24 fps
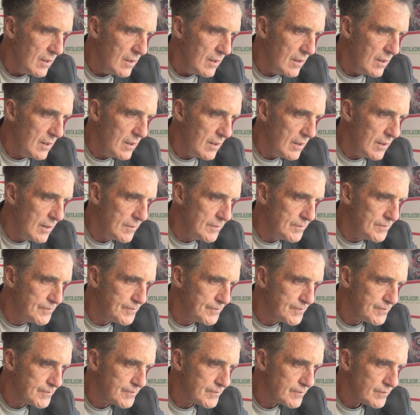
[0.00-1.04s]

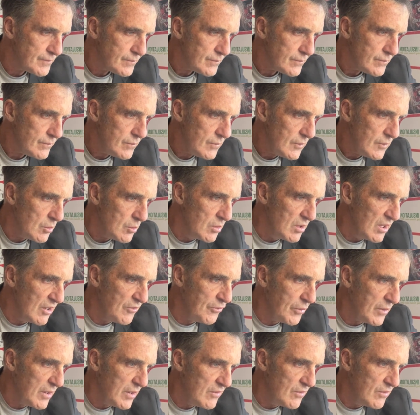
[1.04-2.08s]
we're
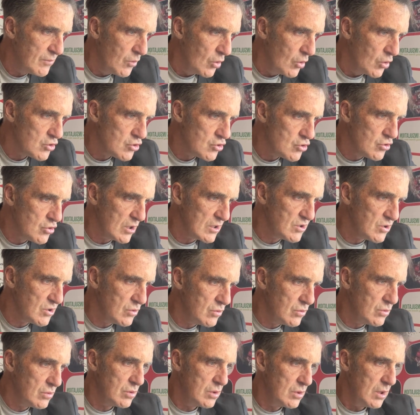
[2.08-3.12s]
left with even more
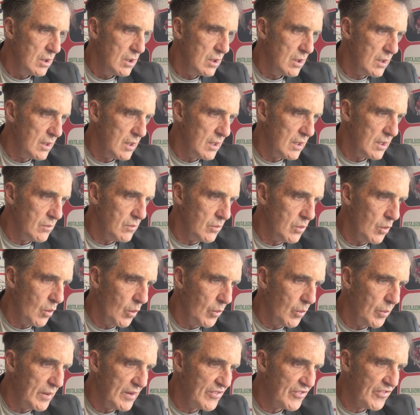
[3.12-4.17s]
drizzle, we will
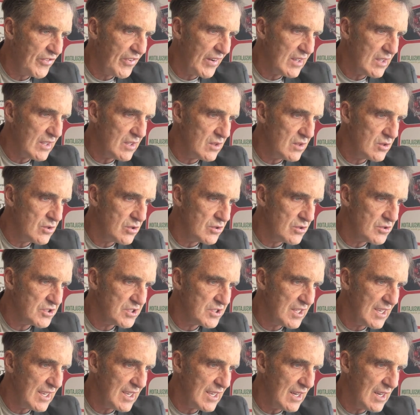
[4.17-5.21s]
be fighting to
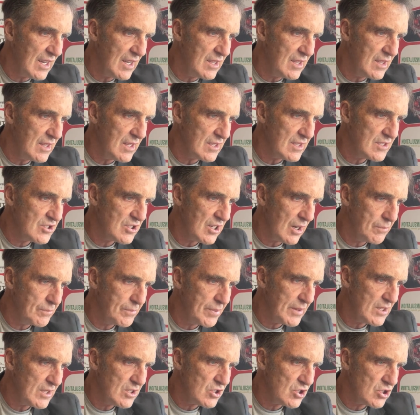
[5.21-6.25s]
stay in the
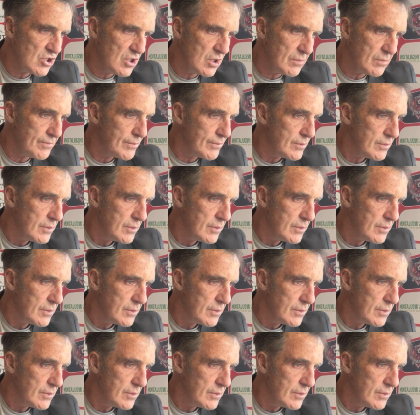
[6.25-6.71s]
Championship.